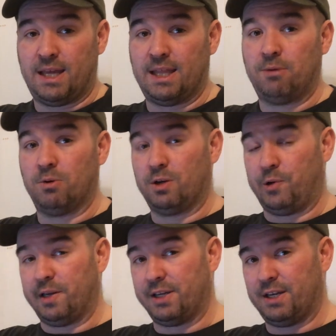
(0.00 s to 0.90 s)
and then we're
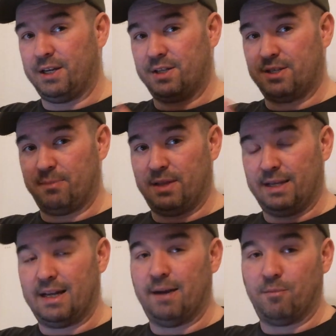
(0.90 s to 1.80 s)
going to get into
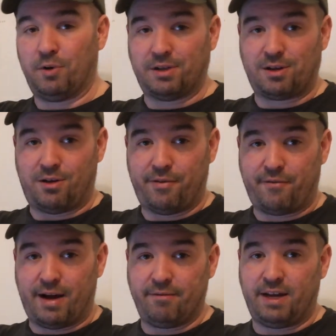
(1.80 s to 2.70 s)
something that I'm going to call the
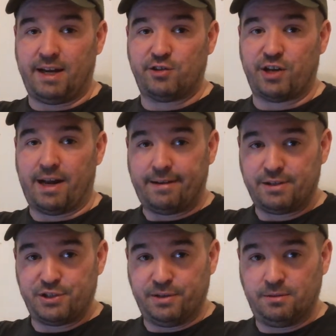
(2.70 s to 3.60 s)
5K
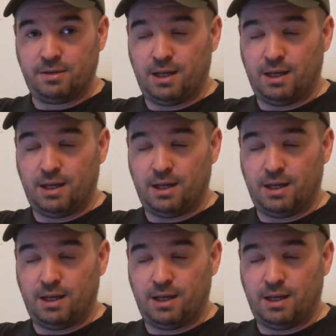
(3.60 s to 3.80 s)
challenge.